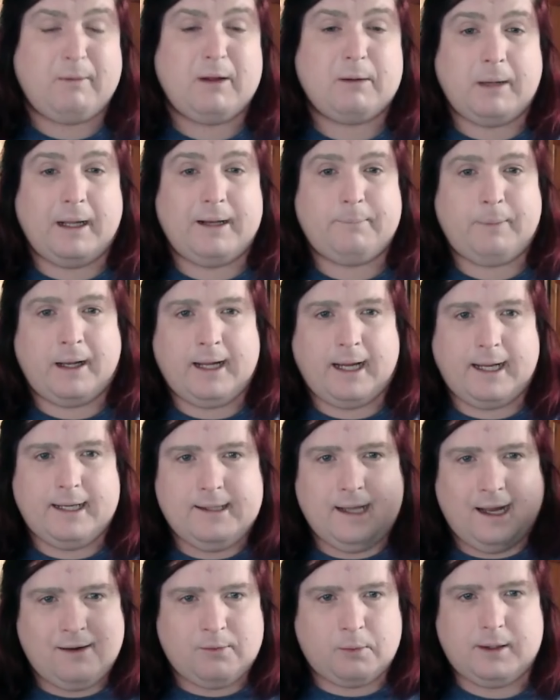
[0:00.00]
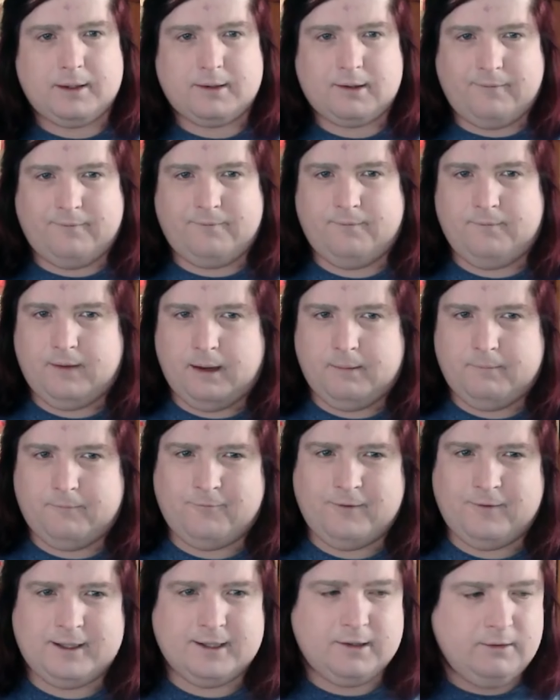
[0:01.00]
explain about that in next week's
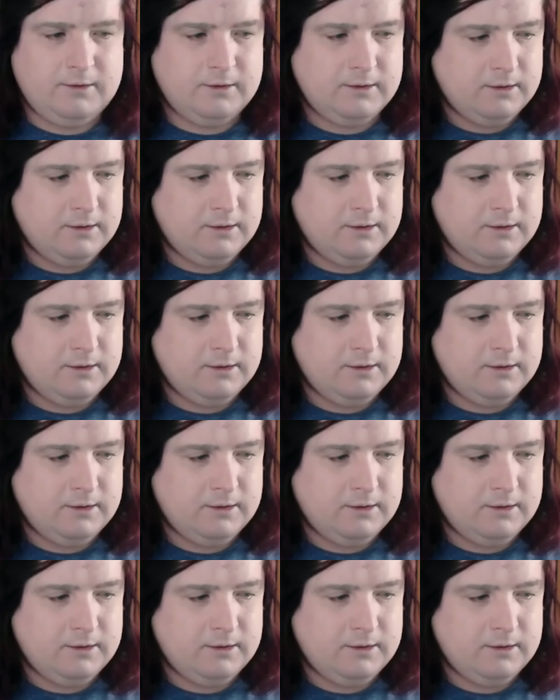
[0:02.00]
video.